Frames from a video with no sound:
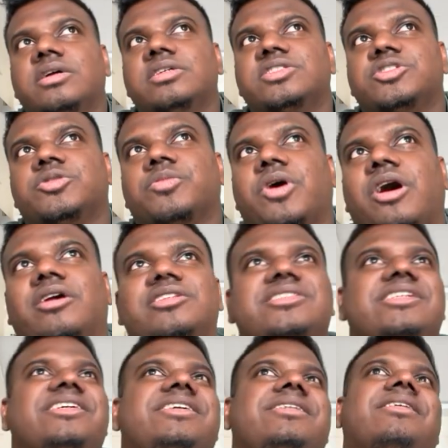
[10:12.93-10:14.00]
So
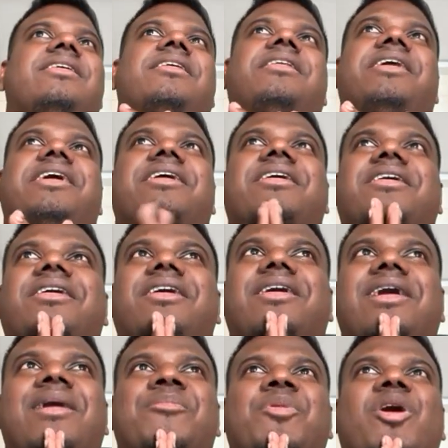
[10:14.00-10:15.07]
honestly,
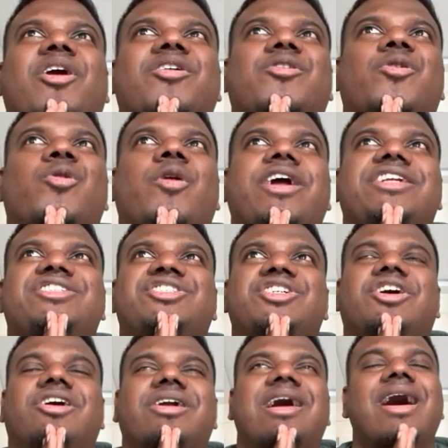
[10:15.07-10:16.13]
I'm not quite
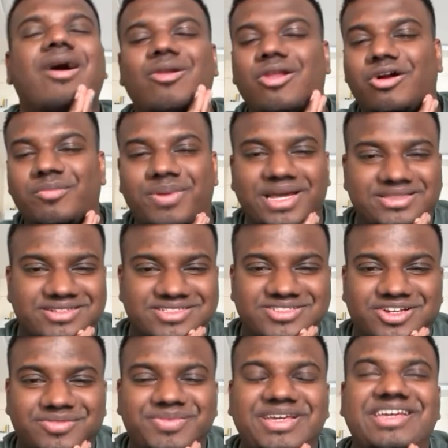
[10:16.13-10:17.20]
sure how long Python is
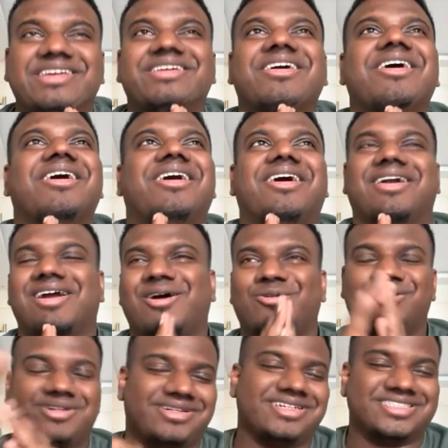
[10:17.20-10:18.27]
going to be
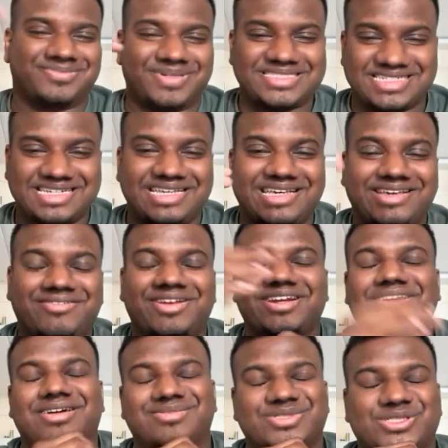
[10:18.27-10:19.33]
around, especially when
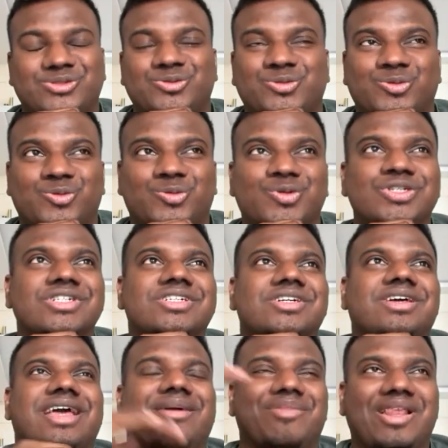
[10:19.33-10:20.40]
it comes to
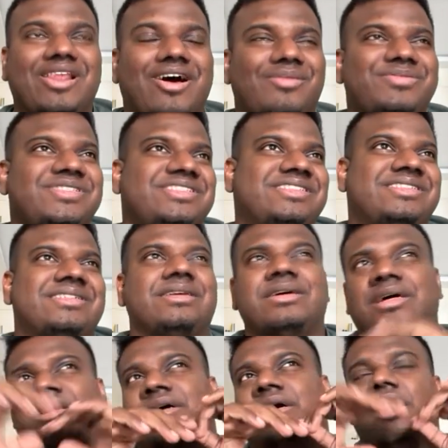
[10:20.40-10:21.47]
MLOps.
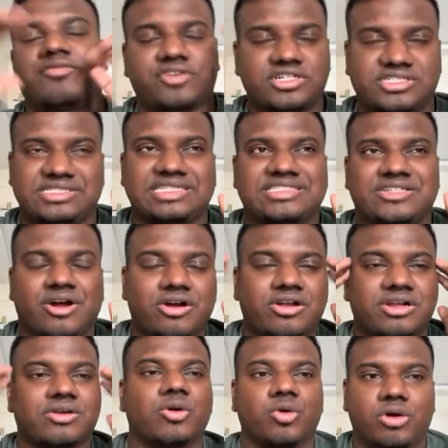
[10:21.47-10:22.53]
Of course, it's not
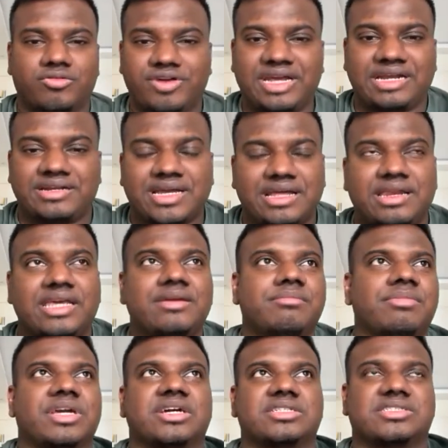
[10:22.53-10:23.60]
going to go away entirely
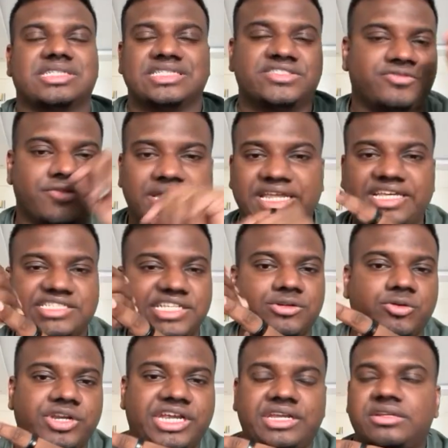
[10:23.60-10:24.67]
because it's very easy
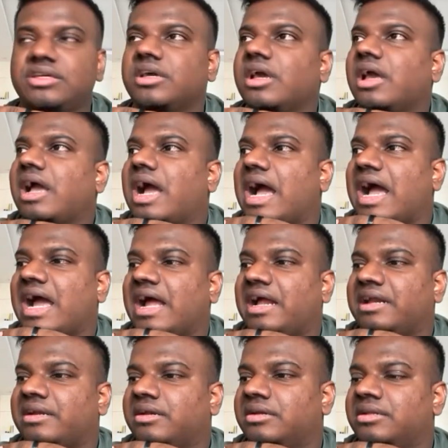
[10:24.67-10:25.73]
to read,
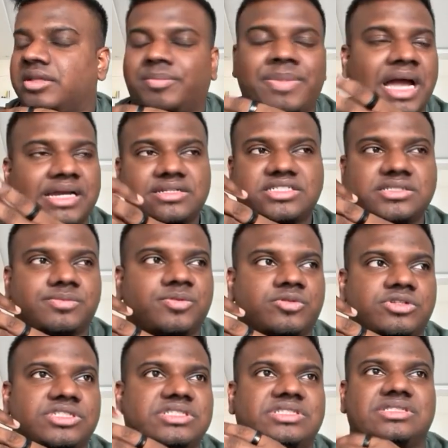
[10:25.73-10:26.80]
and the package
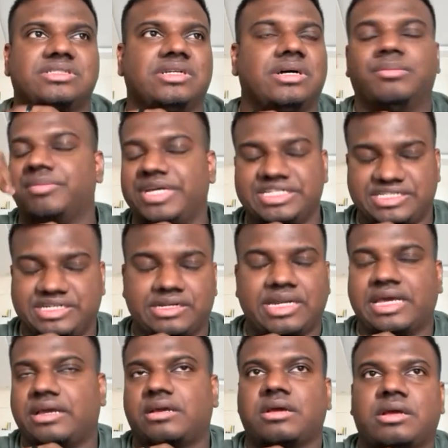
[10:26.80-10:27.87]
support is amazing.
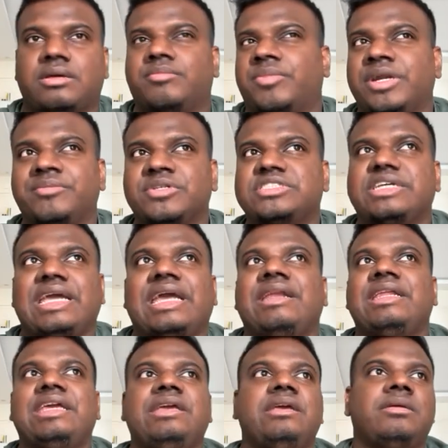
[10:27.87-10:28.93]
Like pretty much
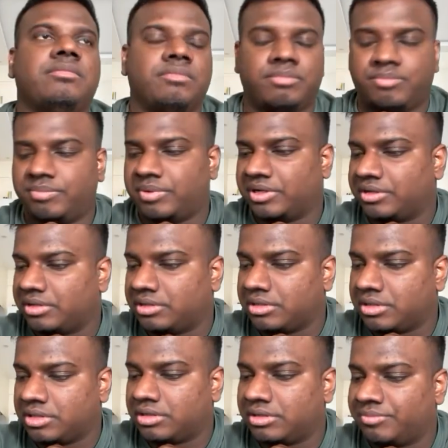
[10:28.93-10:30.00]
any
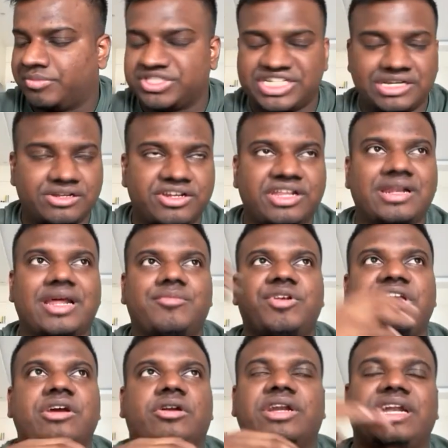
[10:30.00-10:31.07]
machine learning
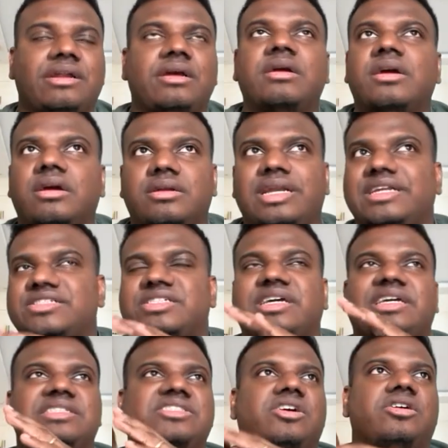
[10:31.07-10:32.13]
library or data
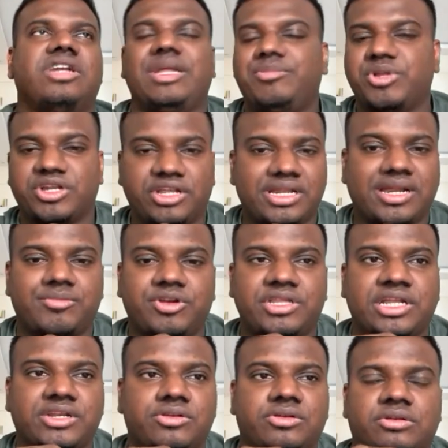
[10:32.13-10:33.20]
science or deep learning library
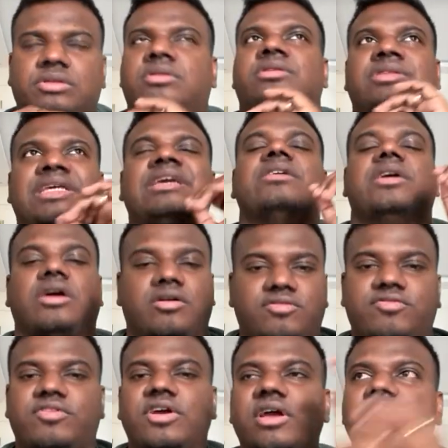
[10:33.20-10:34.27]
that you think of